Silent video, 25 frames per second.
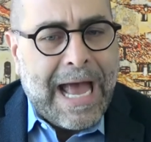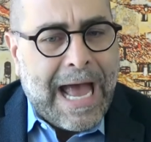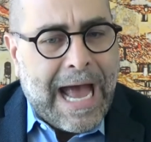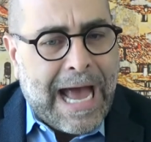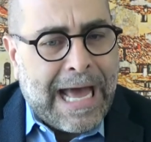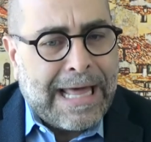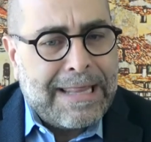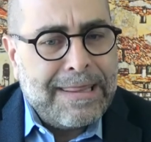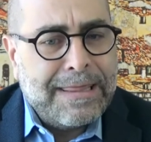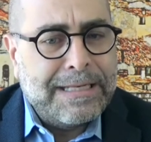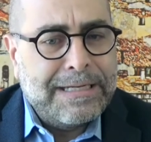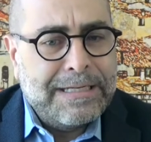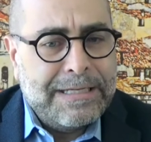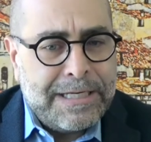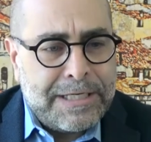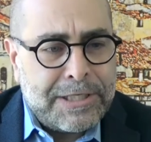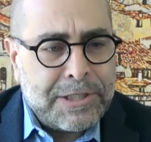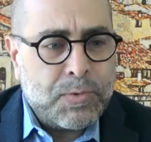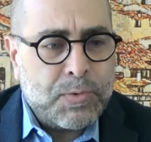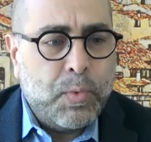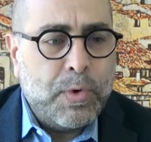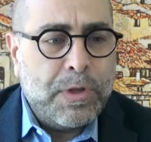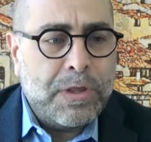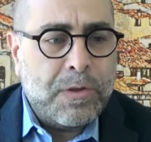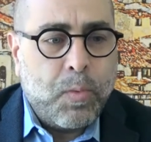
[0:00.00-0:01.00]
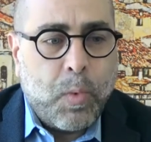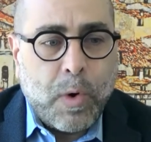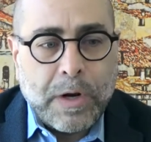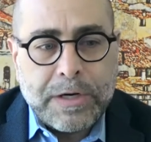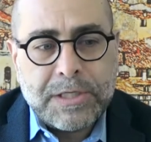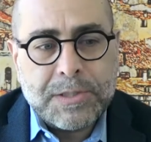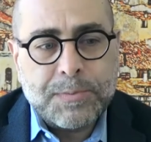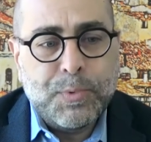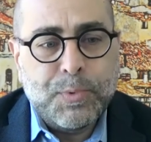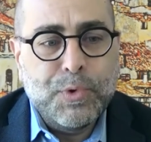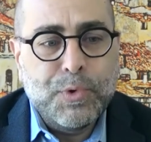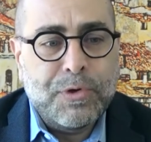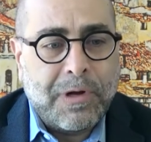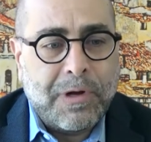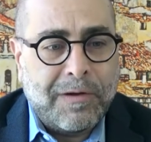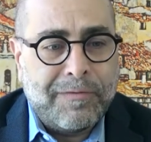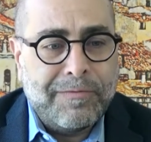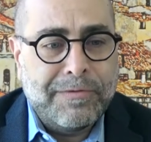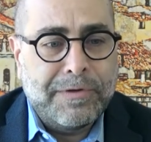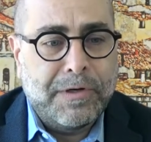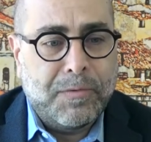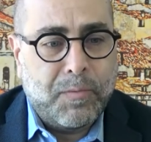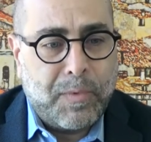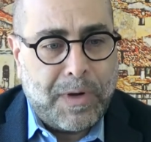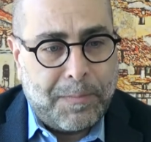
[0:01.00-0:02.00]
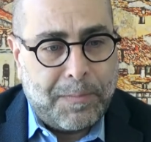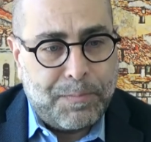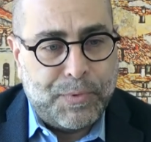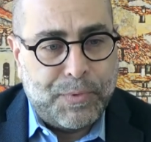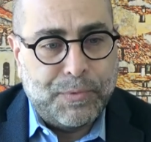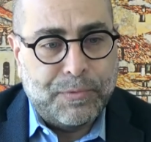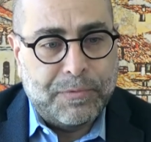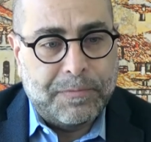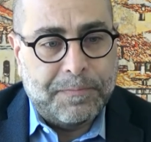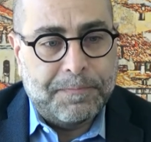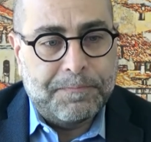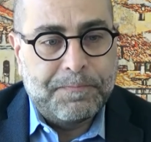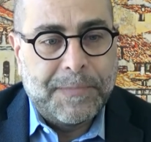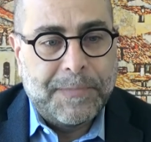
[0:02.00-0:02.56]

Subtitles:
And the Dish With One Spoon Covenant Wampu,